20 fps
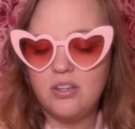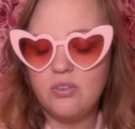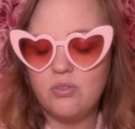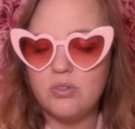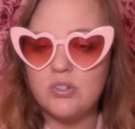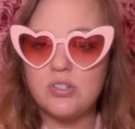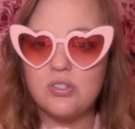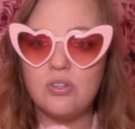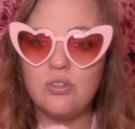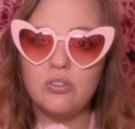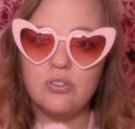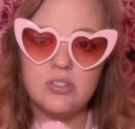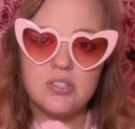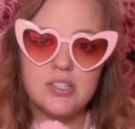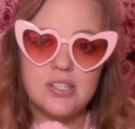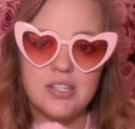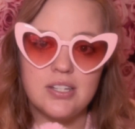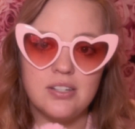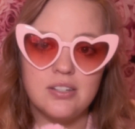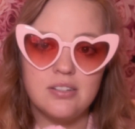results,
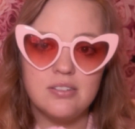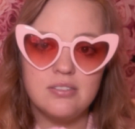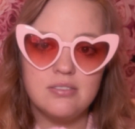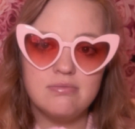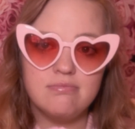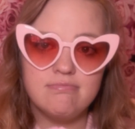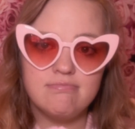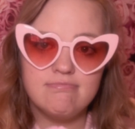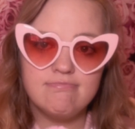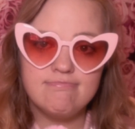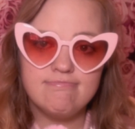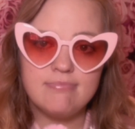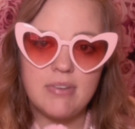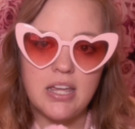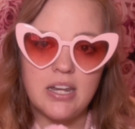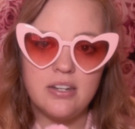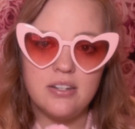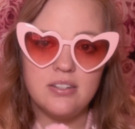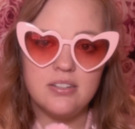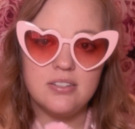and
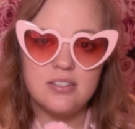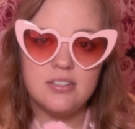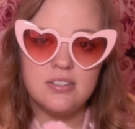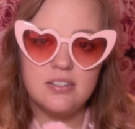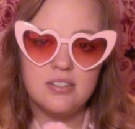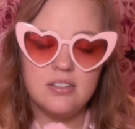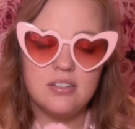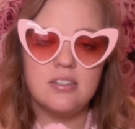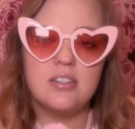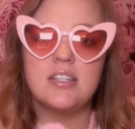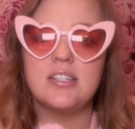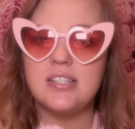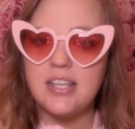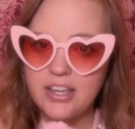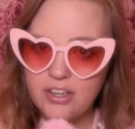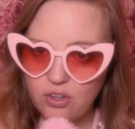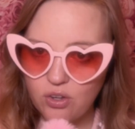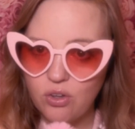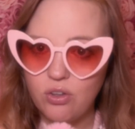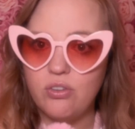the
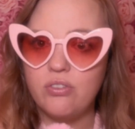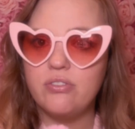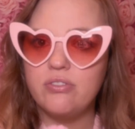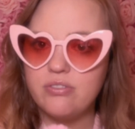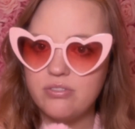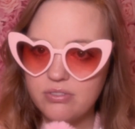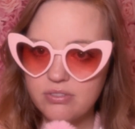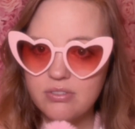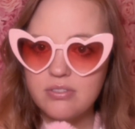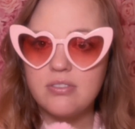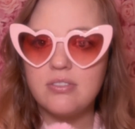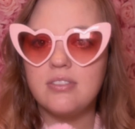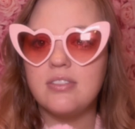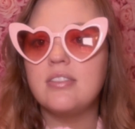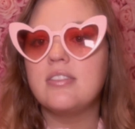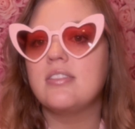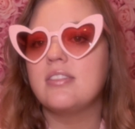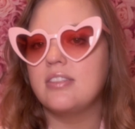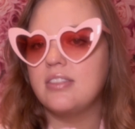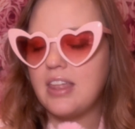cycle.
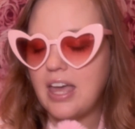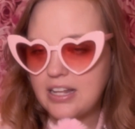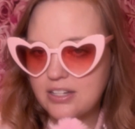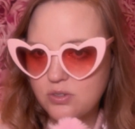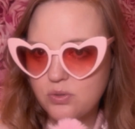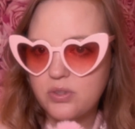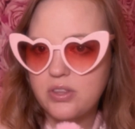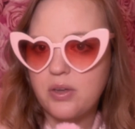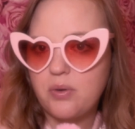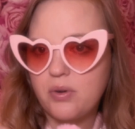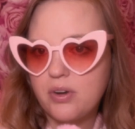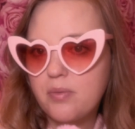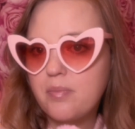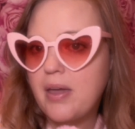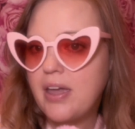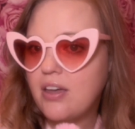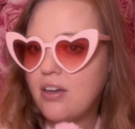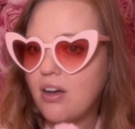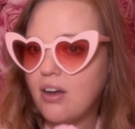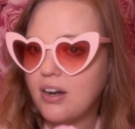That's what they want to
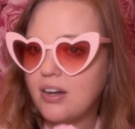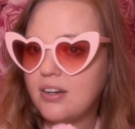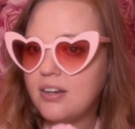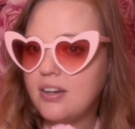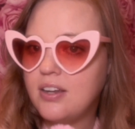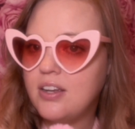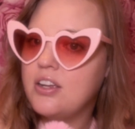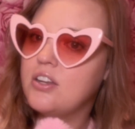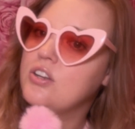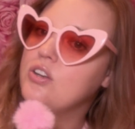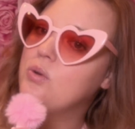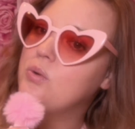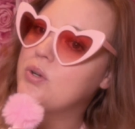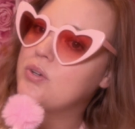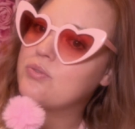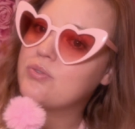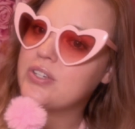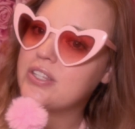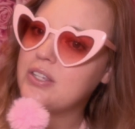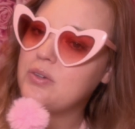bank on. No
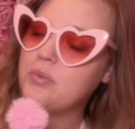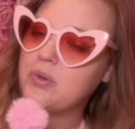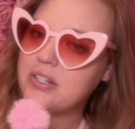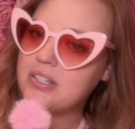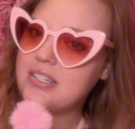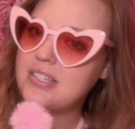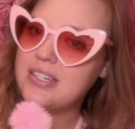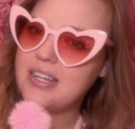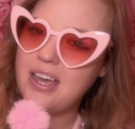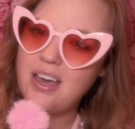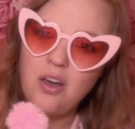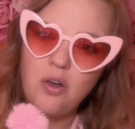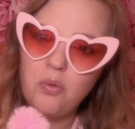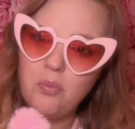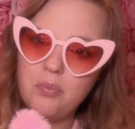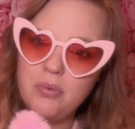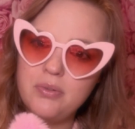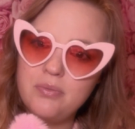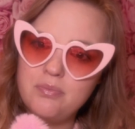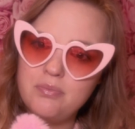one really wants to help,
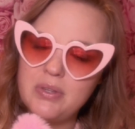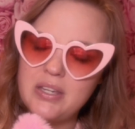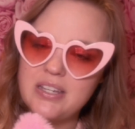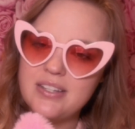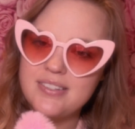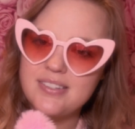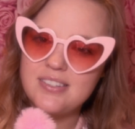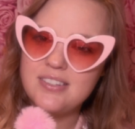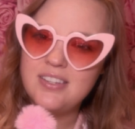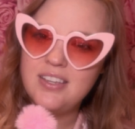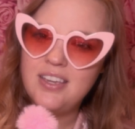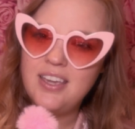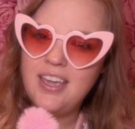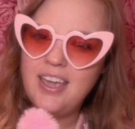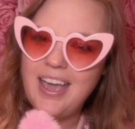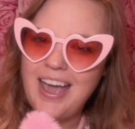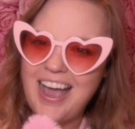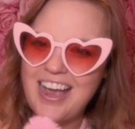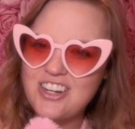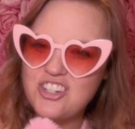because
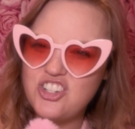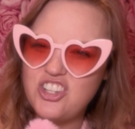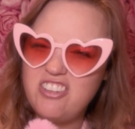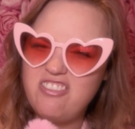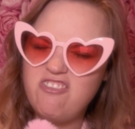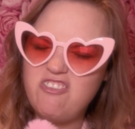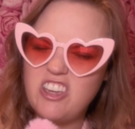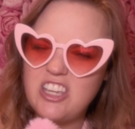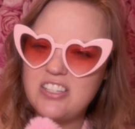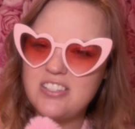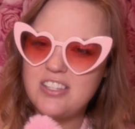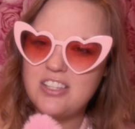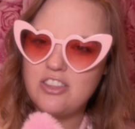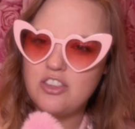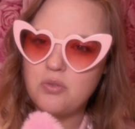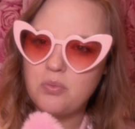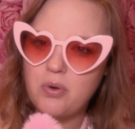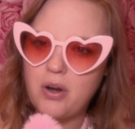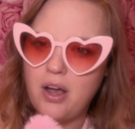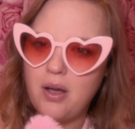actually fixing
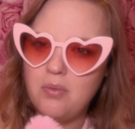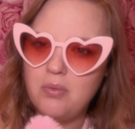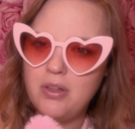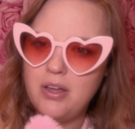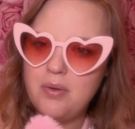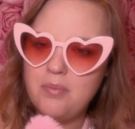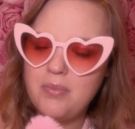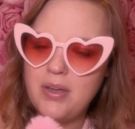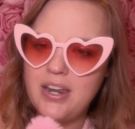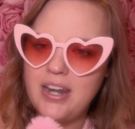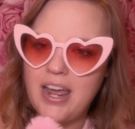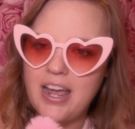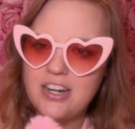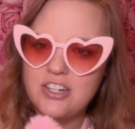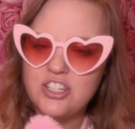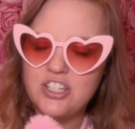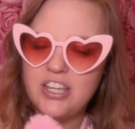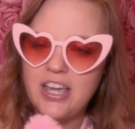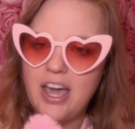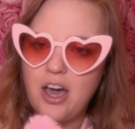the problem and
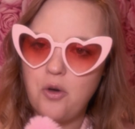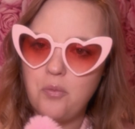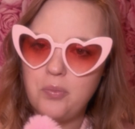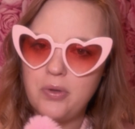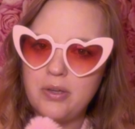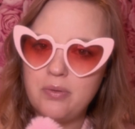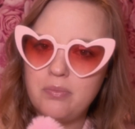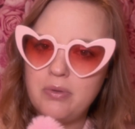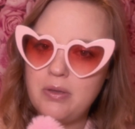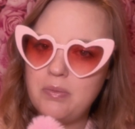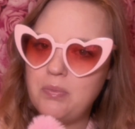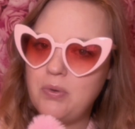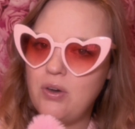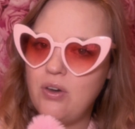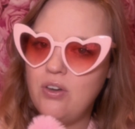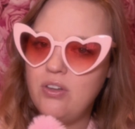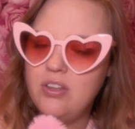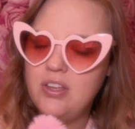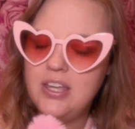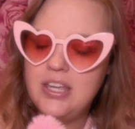actually helping
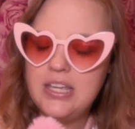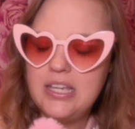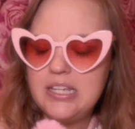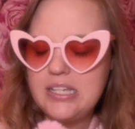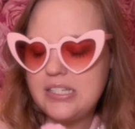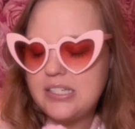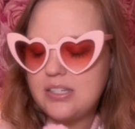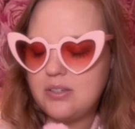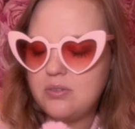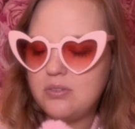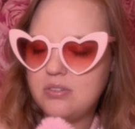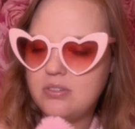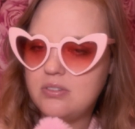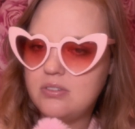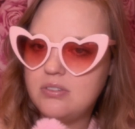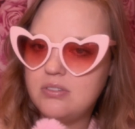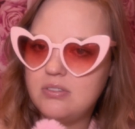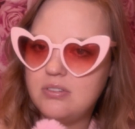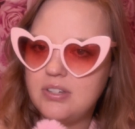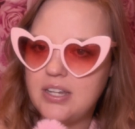people isn't
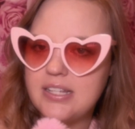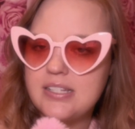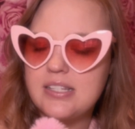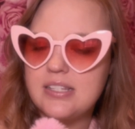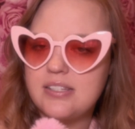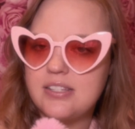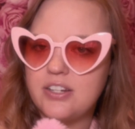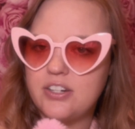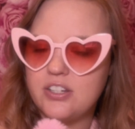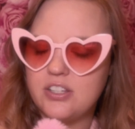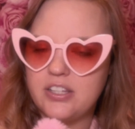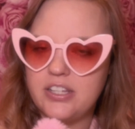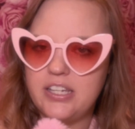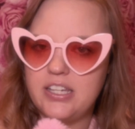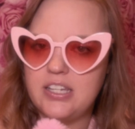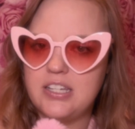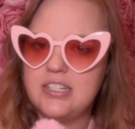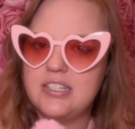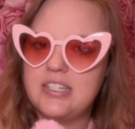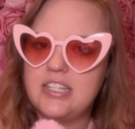necessarily
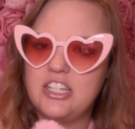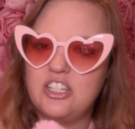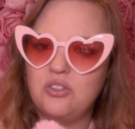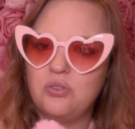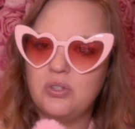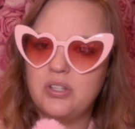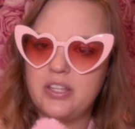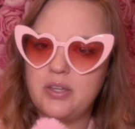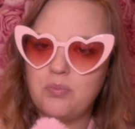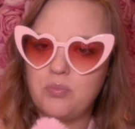continually